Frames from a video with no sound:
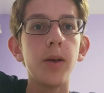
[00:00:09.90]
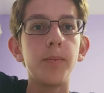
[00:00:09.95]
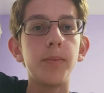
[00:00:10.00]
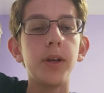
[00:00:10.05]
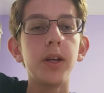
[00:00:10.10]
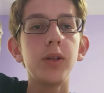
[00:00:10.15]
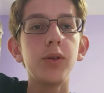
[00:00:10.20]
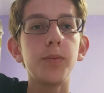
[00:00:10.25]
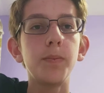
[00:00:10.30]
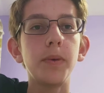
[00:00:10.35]

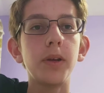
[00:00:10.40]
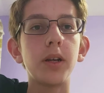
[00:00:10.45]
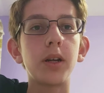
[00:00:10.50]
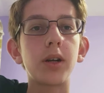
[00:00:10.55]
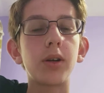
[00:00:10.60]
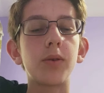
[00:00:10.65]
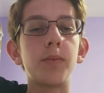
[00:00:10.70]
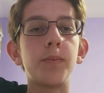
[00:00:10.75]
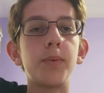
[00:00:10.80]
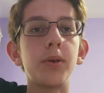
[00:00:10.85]

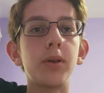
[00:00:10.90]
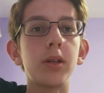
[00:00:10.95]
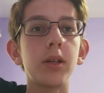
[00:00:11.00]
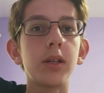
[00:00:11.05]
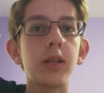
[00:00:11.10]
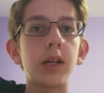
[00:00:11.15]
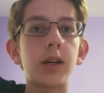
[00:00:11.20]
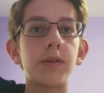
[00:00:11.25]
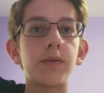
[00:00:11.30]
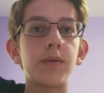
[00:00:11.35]
Peer-to-peer computer
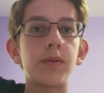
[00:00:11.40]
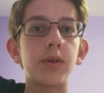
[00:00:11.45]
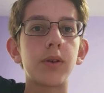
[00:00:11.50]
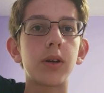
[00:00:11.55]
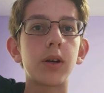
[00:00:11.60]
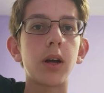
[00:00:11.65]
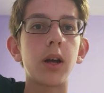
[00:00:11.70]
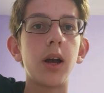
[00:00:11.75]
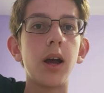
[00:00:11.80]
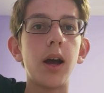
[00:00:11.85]

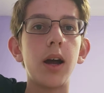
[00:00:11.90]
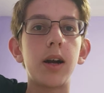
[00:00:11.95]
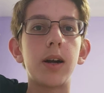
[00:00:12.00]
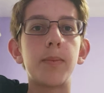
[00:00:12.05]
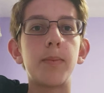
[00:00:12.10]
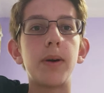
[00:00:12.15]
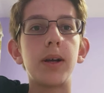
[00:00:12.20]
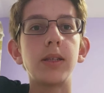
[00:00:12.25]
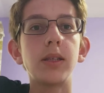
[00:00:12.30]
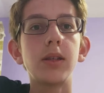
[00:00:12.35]
networks are
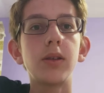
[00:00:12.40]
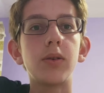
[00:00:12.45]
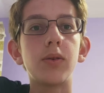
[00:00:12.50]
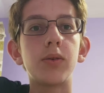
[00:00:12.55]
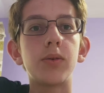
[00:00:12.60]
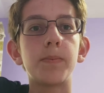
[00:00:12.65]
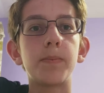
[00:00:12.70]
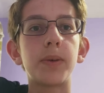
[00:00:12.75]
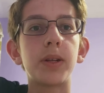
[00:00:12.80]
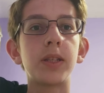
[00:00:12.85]
based
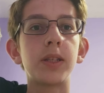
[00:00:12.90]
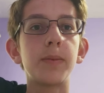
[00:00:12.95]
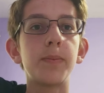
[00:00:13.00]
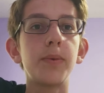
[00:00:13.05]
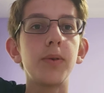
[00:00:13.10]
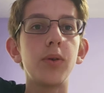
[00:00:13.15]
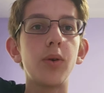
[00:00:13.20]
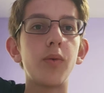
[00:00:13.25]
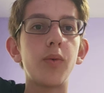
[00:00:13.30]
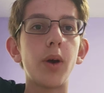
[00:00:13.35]
on
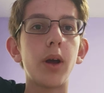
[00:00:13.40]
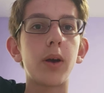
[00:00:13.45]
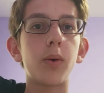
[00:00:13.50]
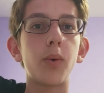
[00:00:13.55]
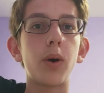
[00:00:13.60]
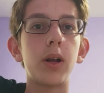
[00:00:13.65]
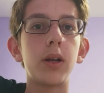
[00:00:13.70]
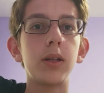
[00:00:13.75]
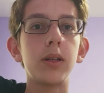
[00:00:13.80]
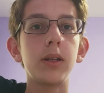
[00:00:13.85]
principle of
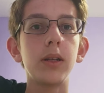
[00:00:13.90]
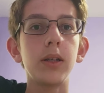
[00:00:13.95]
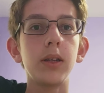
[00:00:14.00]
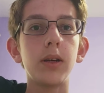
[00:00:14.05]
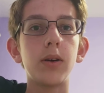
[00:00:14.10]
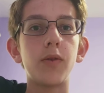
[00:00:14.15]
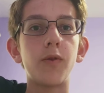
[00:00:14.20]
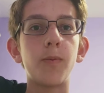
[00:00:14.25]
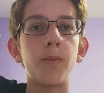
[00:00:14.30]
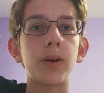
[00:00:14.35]
equality
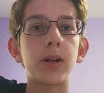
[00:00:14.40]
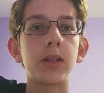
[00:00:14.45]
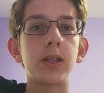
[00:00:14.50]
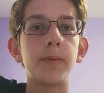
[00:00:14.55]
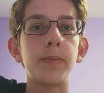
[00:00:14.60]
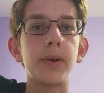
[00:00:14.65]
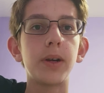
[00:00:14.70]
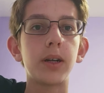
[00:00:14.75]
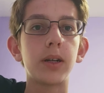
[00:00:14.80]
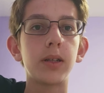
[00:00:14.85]
of
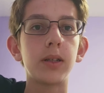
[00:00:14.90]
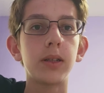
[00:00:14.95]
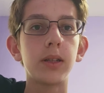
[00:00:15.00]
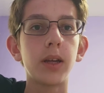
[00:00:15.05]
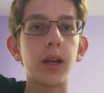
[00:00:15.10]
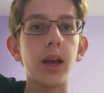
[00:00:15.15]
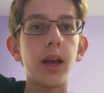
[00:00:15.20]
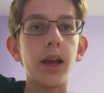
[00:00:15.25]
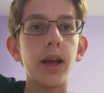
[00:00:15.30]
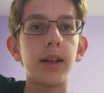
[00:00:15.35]
participants
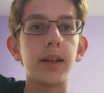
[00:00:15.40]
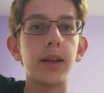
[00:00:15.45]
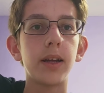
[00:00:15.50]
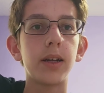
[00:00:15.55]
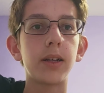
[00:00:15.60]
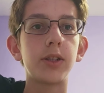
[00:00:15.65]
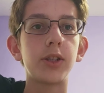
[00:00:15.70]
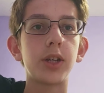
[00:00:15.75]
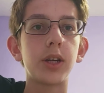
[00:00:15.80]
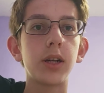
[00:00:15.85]
and
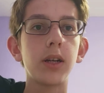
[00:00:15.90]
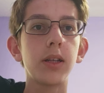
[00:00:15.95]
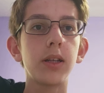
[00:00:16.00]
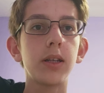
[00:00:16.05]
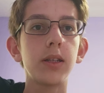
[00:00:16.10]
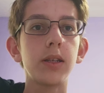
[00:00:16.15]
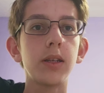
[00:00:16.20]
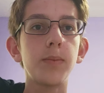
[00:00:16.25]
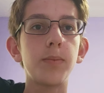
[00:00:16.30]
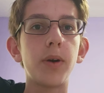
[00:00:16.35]
are
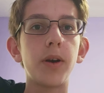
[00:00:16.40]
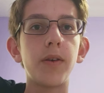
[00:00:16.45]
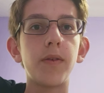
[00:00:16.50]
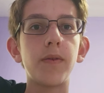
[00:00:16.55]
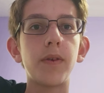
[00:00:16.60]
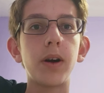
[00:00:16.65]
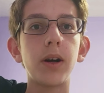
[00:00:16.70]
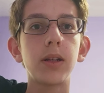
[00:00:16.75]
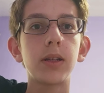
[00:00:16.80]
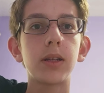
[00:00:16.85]
characterized by the
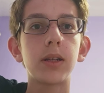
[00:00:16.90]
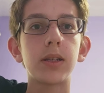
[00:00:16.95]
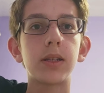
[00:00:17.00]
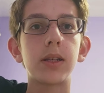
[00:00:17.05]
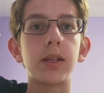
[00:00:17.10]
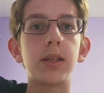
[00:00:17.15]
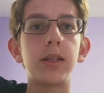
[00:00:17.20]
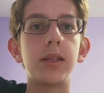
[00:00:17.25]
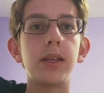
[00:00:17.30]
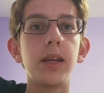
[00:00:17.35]
fact
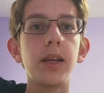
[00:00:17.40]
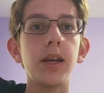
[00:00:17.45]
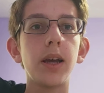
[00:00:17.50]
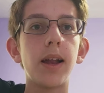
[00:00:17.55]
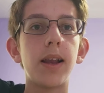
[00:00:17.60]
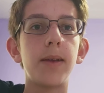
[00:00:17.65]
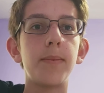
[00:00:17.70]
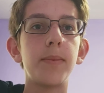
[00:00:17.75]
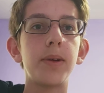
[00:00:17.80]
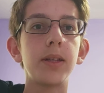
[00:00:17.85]
that their
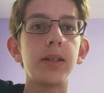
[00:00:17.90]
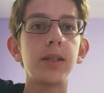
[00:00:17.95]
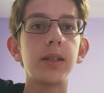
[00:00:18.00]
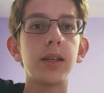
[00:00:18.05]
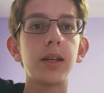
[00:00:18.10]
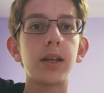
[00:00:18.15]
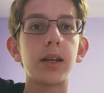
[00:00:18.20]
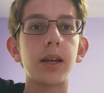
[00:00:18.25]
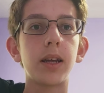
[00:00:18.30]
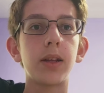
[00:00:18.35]
elements
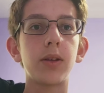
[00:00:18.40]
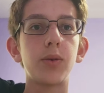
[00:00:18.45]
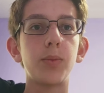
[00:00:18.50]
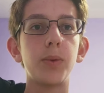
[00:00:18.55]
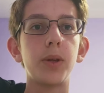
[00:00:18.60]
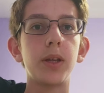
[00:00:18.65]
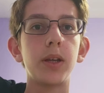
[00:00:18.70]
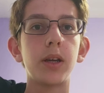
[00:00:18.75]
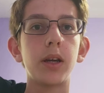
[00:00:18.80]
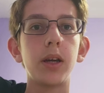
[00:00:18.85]
can
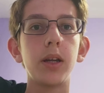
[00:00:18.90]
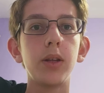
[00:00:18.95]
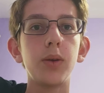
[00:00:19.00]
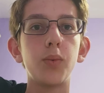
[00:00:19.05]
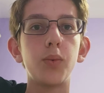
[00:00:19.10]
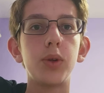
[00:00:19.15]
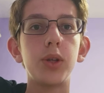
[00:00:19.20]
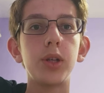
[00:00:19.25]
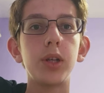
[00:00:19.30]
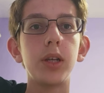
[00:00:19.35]
communicate
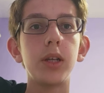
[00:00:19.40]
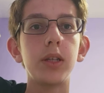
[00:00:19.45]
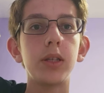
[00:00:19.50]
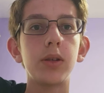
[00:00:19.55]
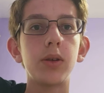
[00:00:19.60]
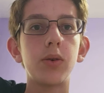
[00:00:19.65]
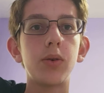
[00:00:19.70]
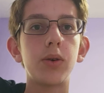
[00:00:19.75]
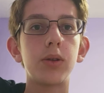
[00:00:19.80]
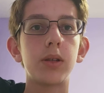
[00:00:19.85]
with each
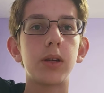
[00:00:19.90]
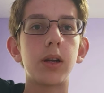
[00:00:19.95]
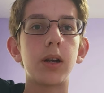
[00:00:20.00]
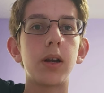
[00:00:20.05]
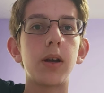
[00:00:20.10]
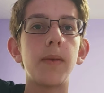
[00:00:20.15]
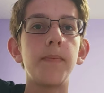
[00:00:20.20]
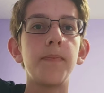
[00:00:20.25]
other.